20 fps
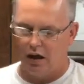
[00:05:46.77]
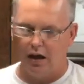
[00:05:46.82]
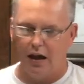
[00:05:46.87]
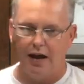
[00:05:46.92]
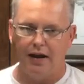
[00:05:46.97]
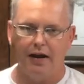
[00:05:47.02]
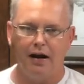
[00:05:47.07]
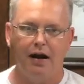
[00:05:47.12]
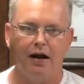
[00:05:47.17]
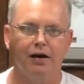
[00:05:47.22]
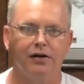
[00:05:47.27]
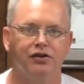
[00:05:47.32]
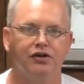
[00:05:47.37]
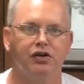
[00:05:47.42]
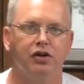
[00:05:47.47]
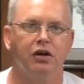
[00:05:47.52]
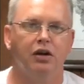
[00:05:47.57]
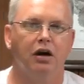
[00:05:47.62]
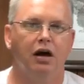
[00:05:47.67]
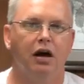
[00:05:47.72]
let
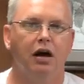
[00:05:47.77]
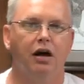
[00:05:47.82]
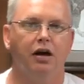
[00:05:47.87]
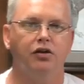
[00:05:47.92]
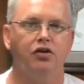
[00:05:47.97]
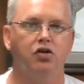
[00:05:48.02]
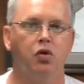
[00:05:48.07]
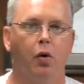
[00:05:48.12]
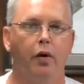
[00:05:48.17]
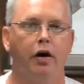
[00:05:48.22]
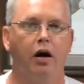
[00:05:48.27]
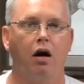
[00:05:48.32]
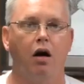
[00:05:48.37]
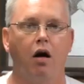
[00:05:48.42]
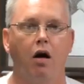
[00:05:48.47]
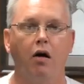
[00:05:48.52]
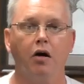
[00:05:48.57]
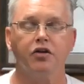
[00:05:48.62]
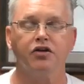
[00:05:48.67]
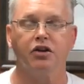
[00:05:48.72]
us join
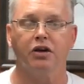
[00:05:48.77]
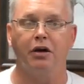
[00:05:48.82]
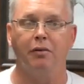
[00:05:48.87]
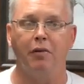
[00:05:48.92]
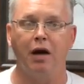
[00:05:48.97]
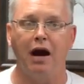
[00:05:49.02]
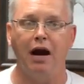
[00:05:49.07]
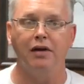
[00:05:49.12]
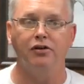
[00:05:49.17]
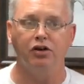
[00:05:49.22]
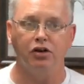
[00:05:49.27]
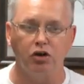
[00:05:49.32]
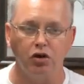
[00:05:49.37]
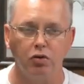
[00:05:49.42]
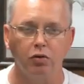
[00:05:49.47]
our hearts and our minds,